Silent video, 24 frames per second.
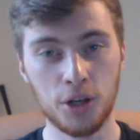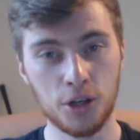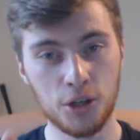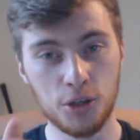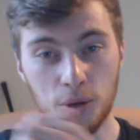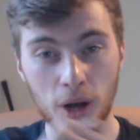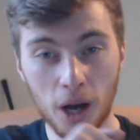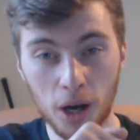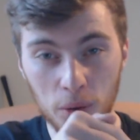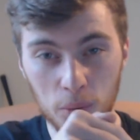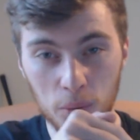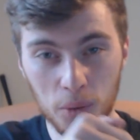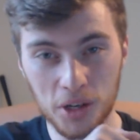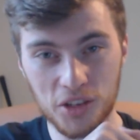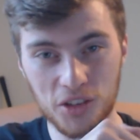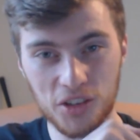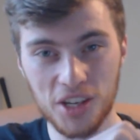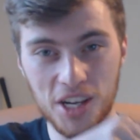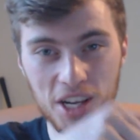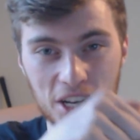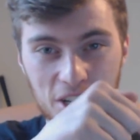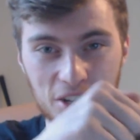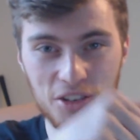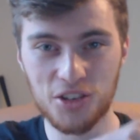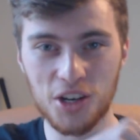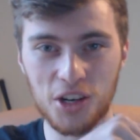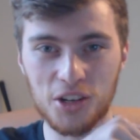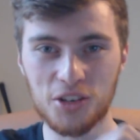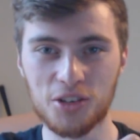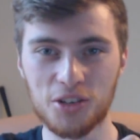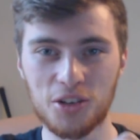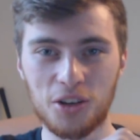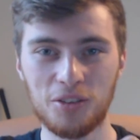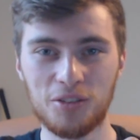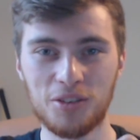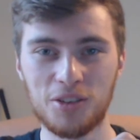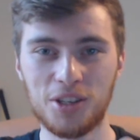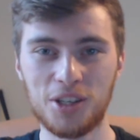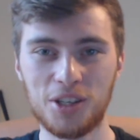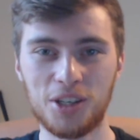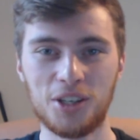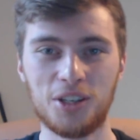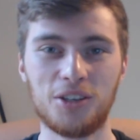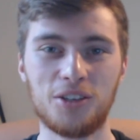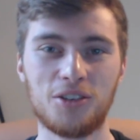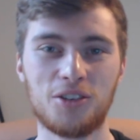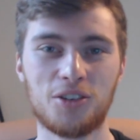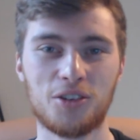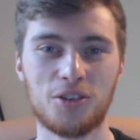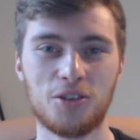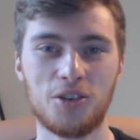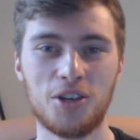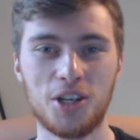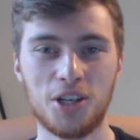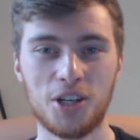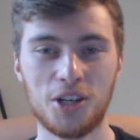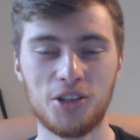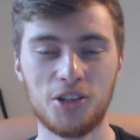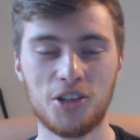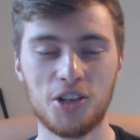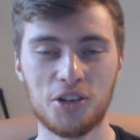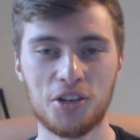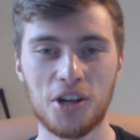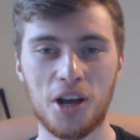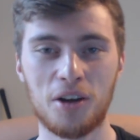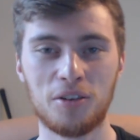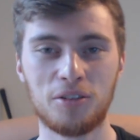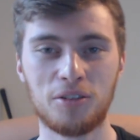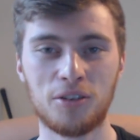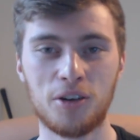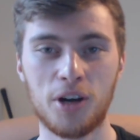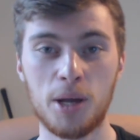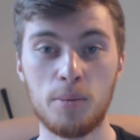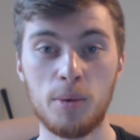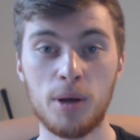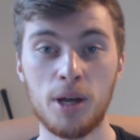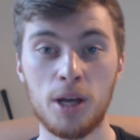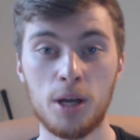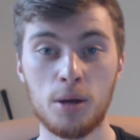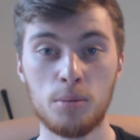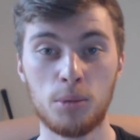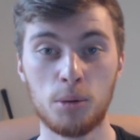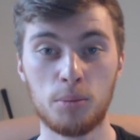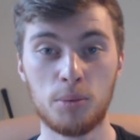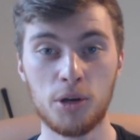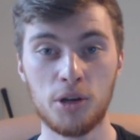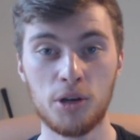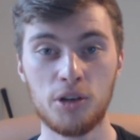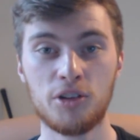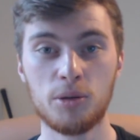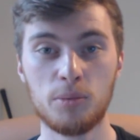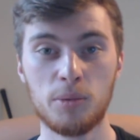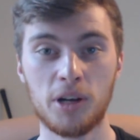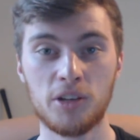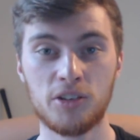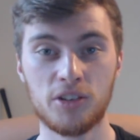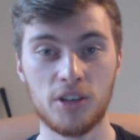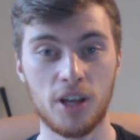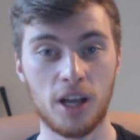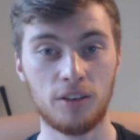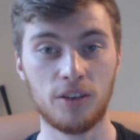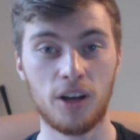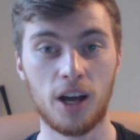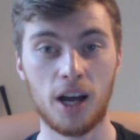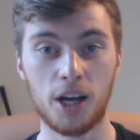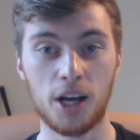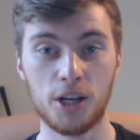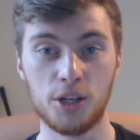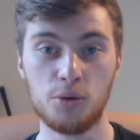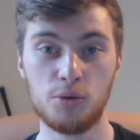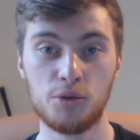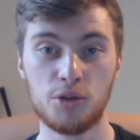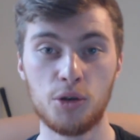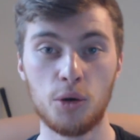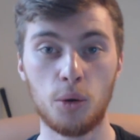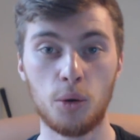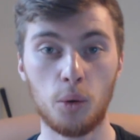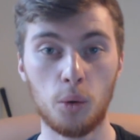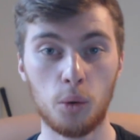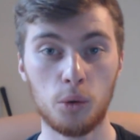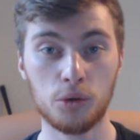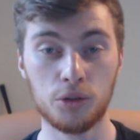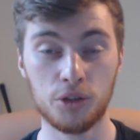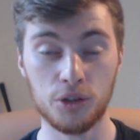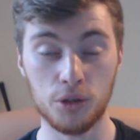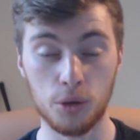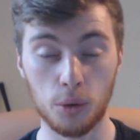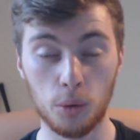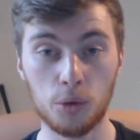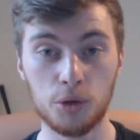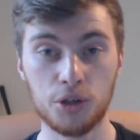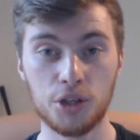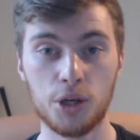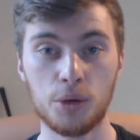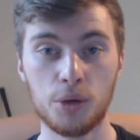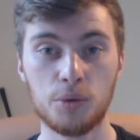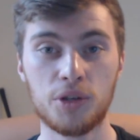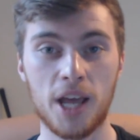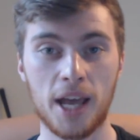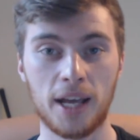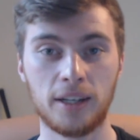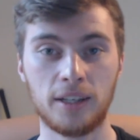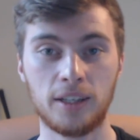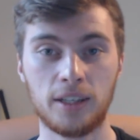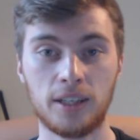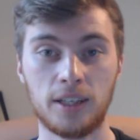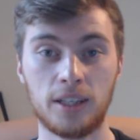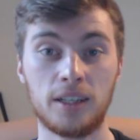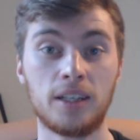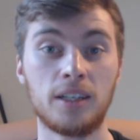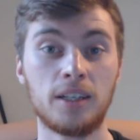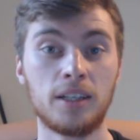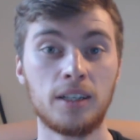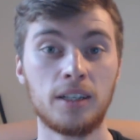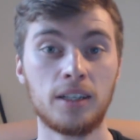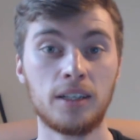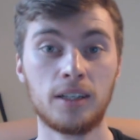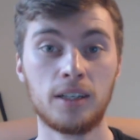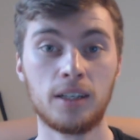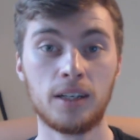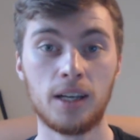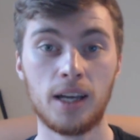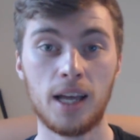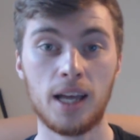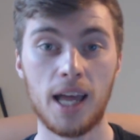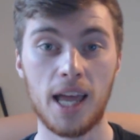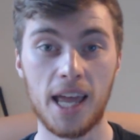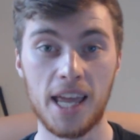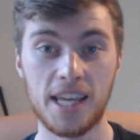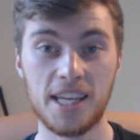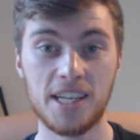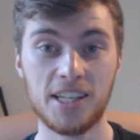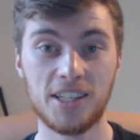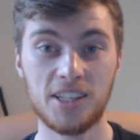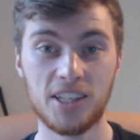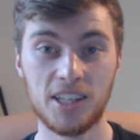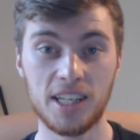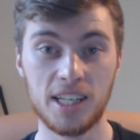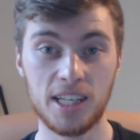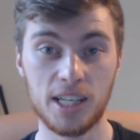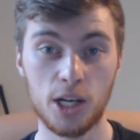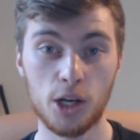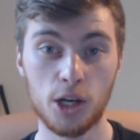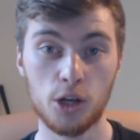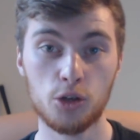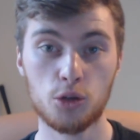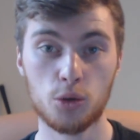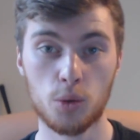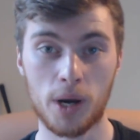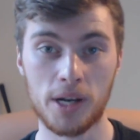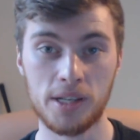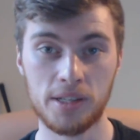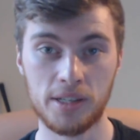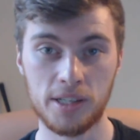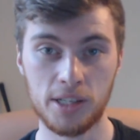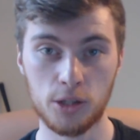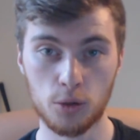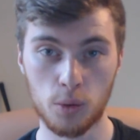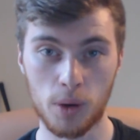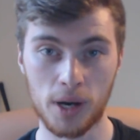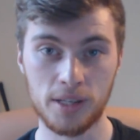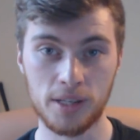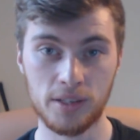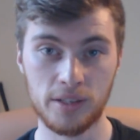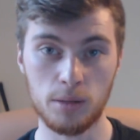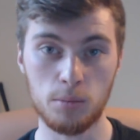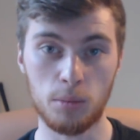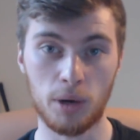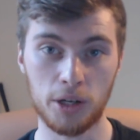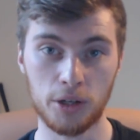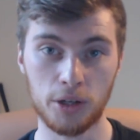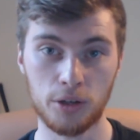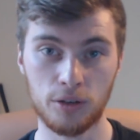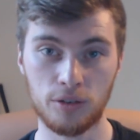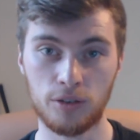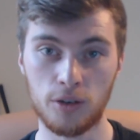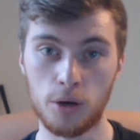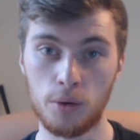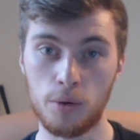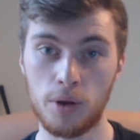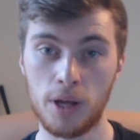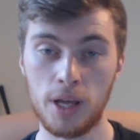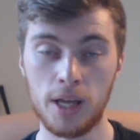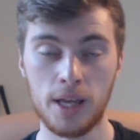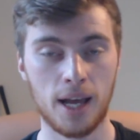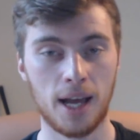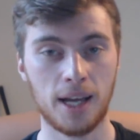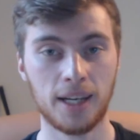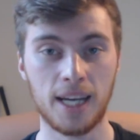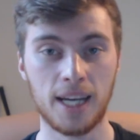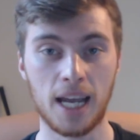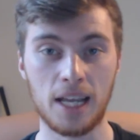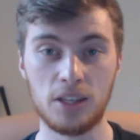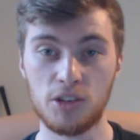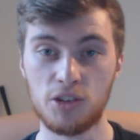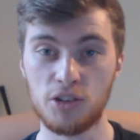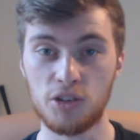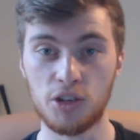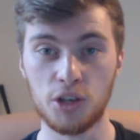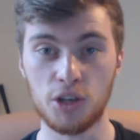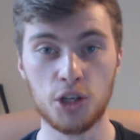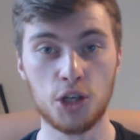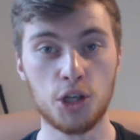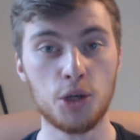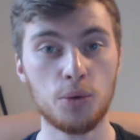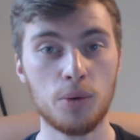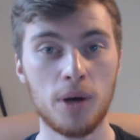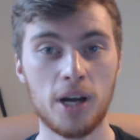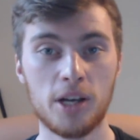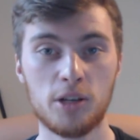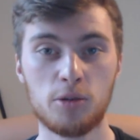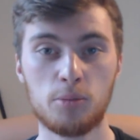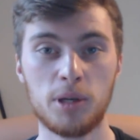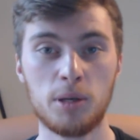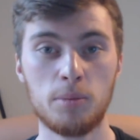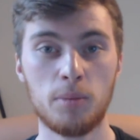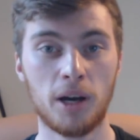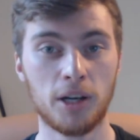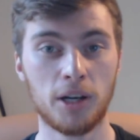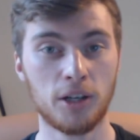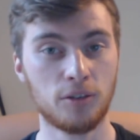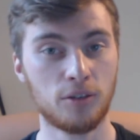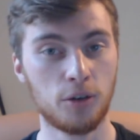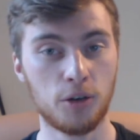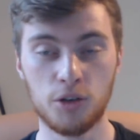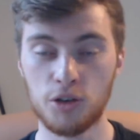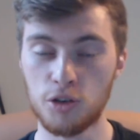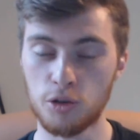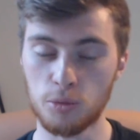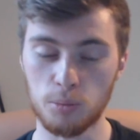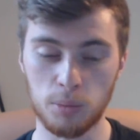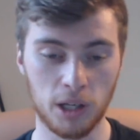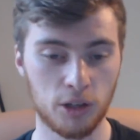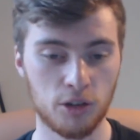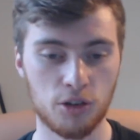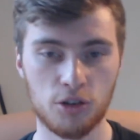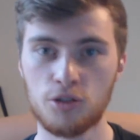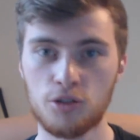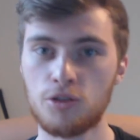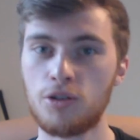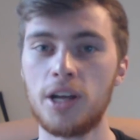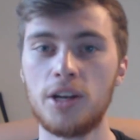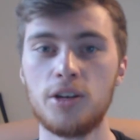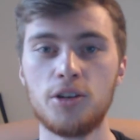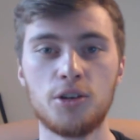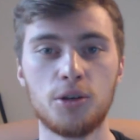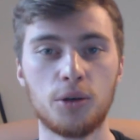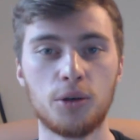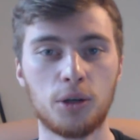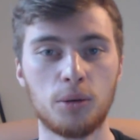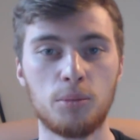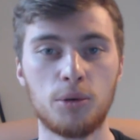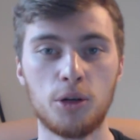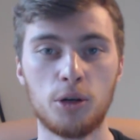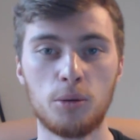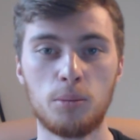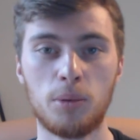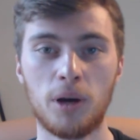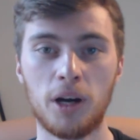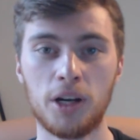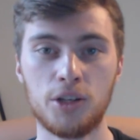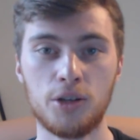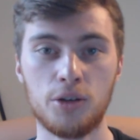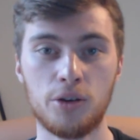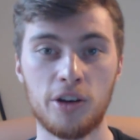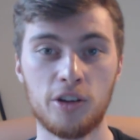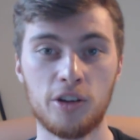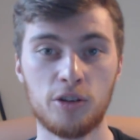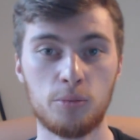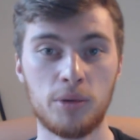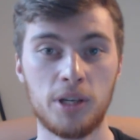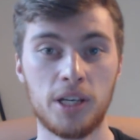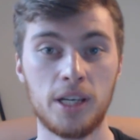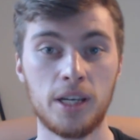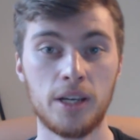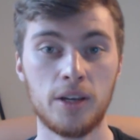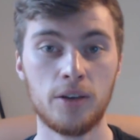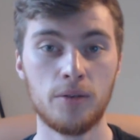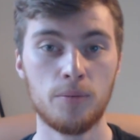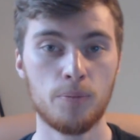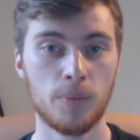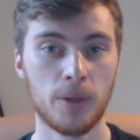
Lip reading: You can't quite see it, it's just off the screen here, just out of frame, but personally myself, I use an Audio-Technica AT2020 microphone. Again, this is a USB microphone, it just plugs straight into your computer by USB.